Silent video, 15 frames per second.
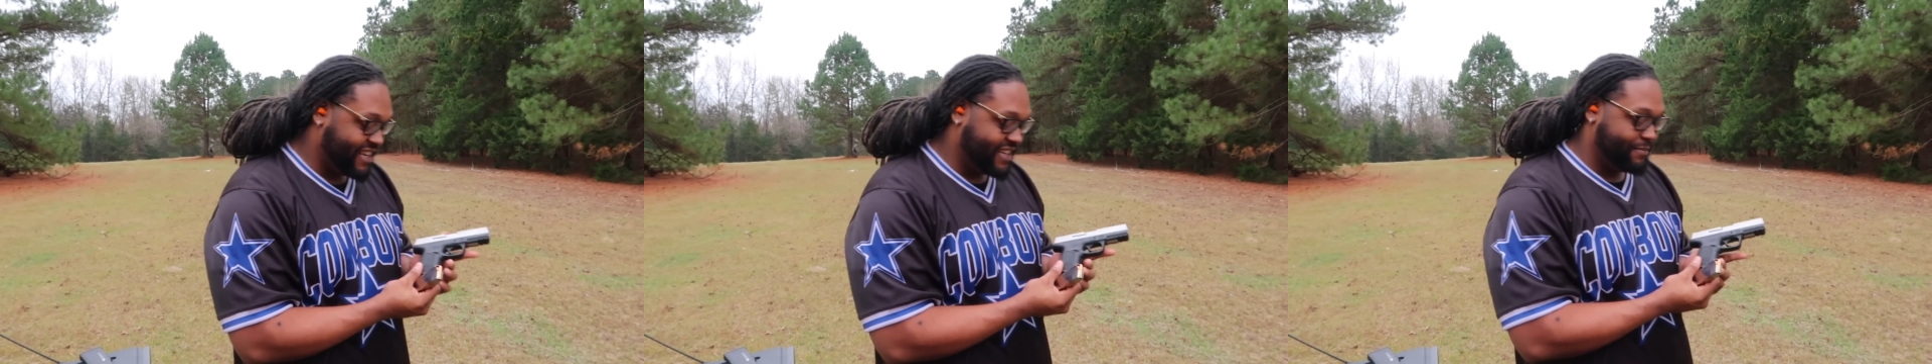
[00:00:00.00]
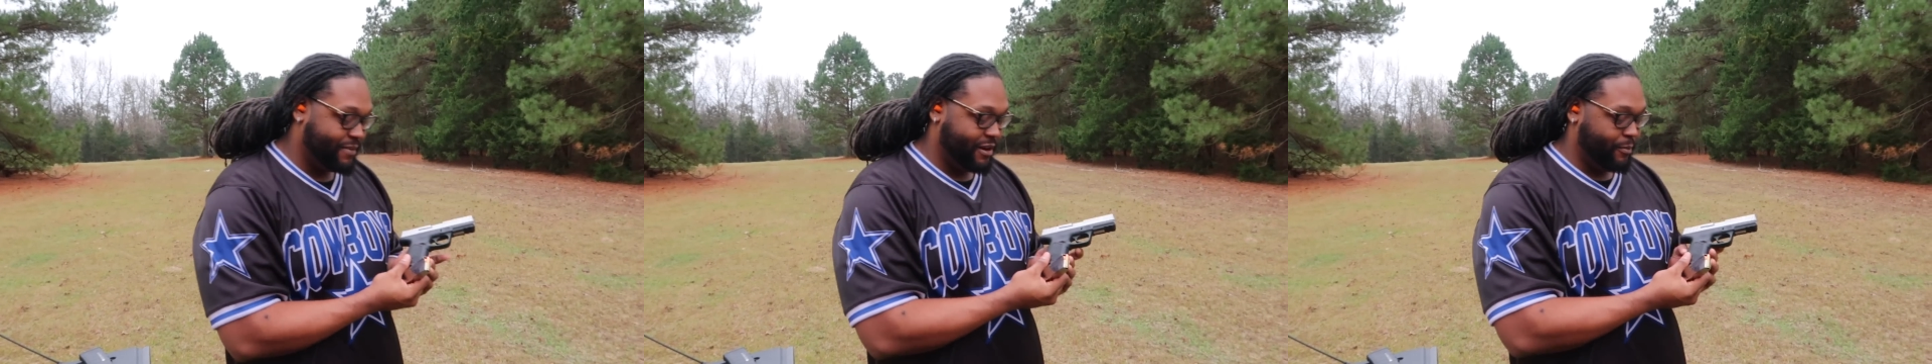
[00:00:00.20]

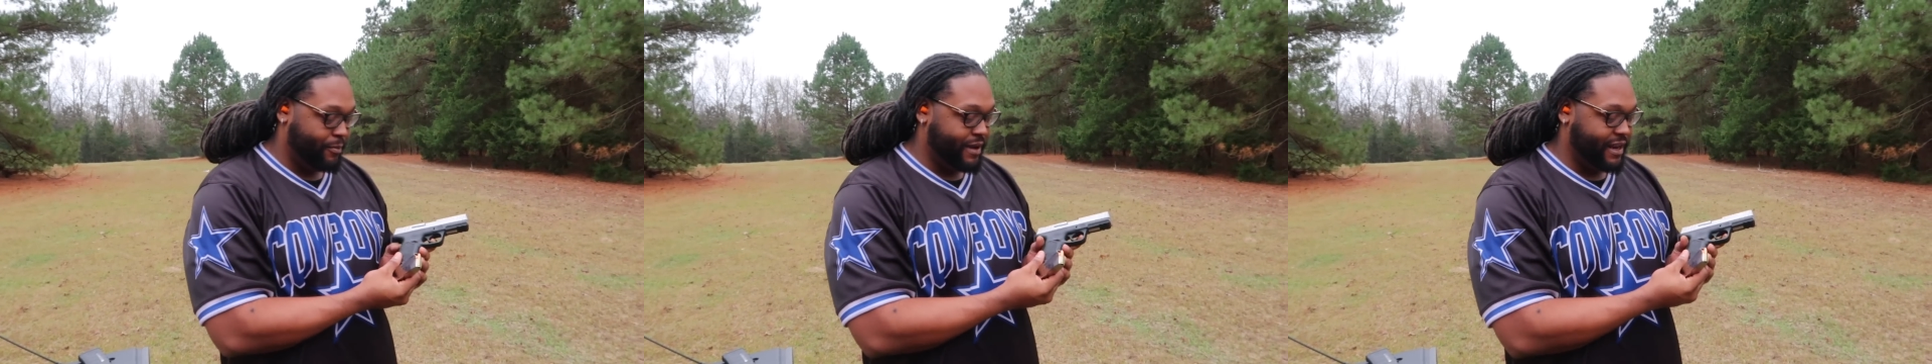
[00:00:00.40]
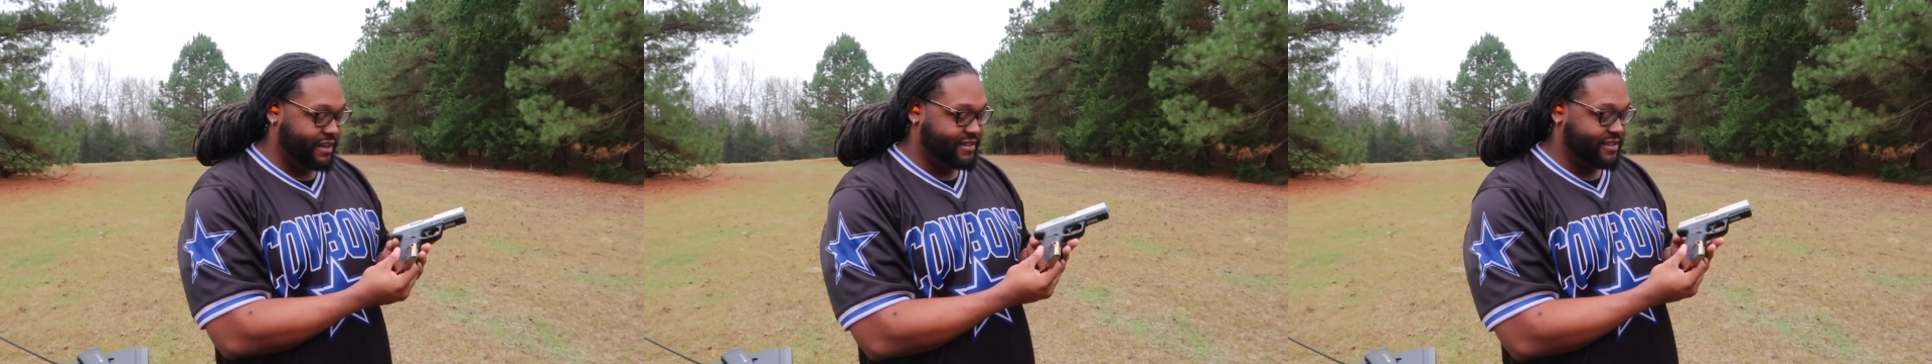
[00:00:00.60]
It's been a
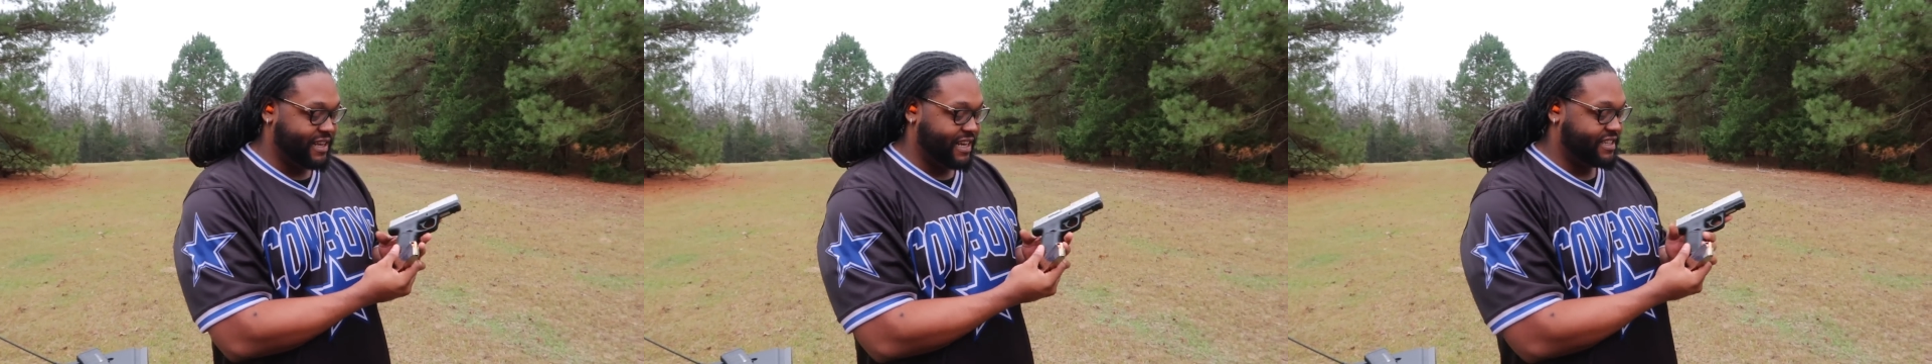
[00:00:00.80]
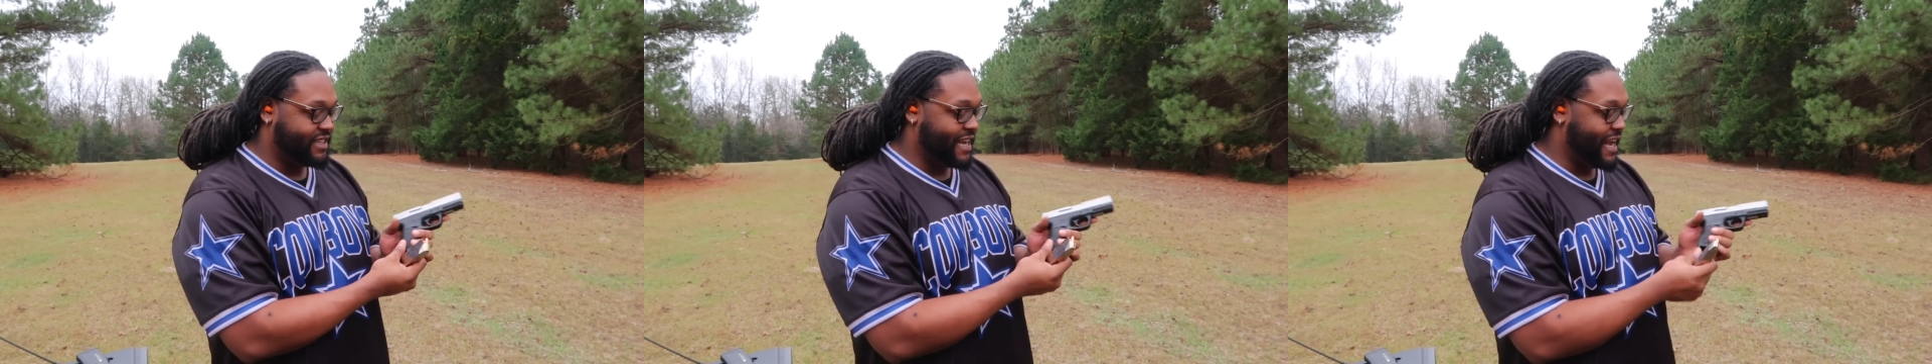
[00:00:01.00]
minute since
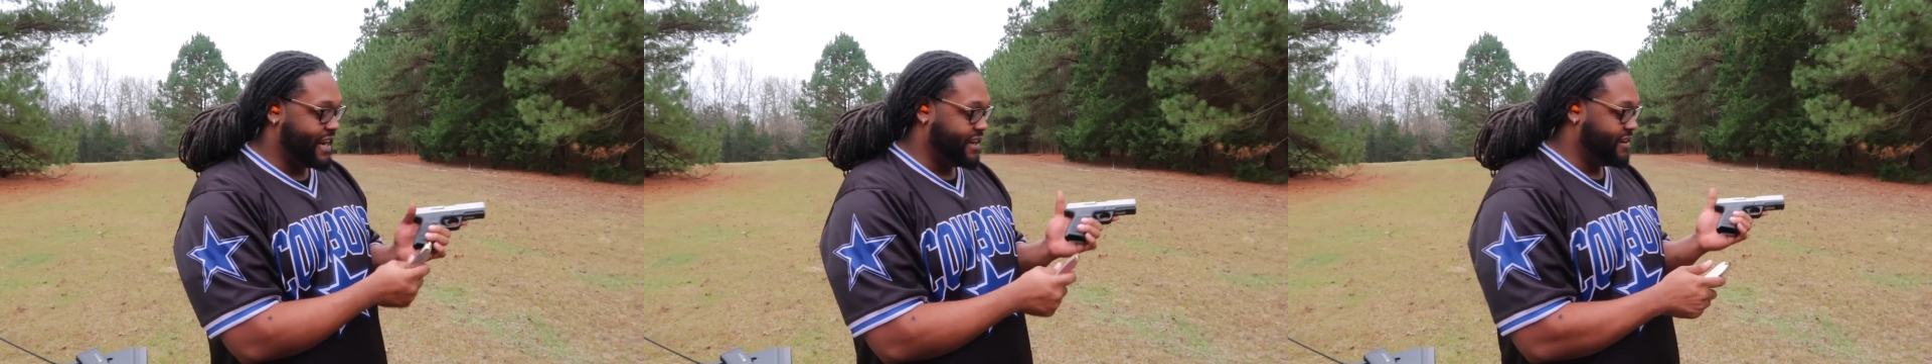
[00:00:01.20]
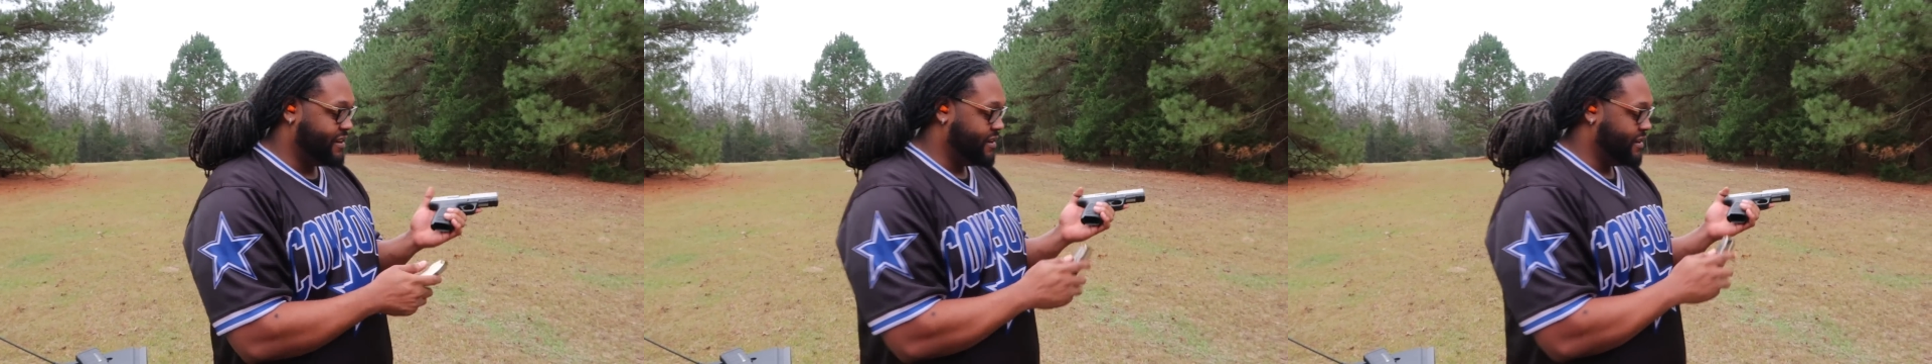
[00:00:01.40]
I shot it.